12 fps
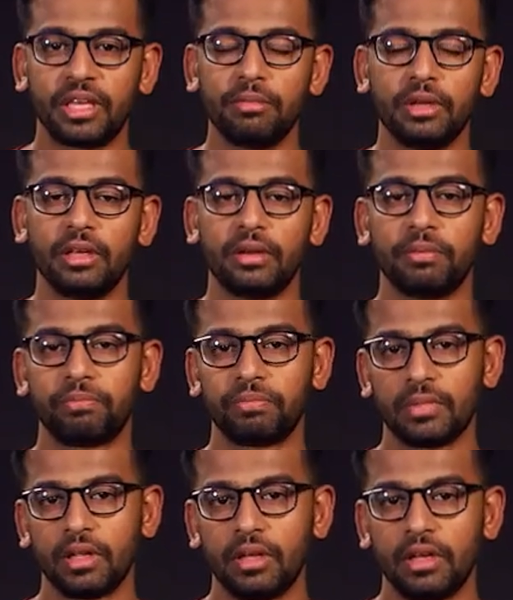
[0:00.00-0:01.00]
they mean.
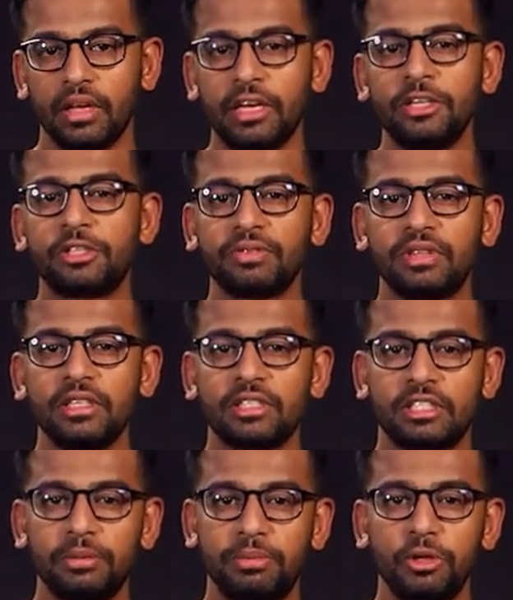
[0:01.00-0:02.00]
Each of these
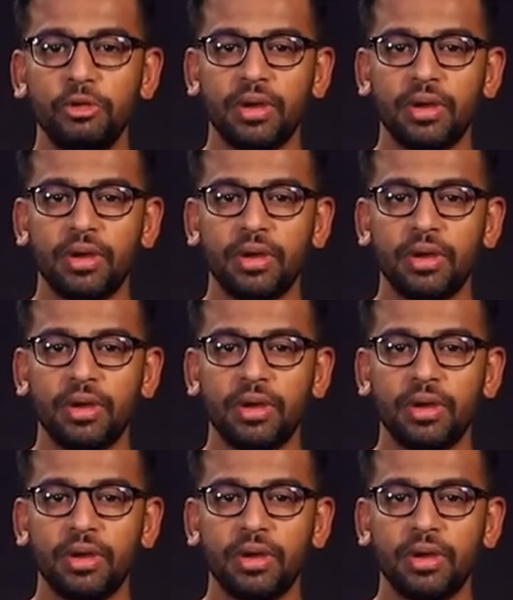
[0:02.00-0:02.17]
CPU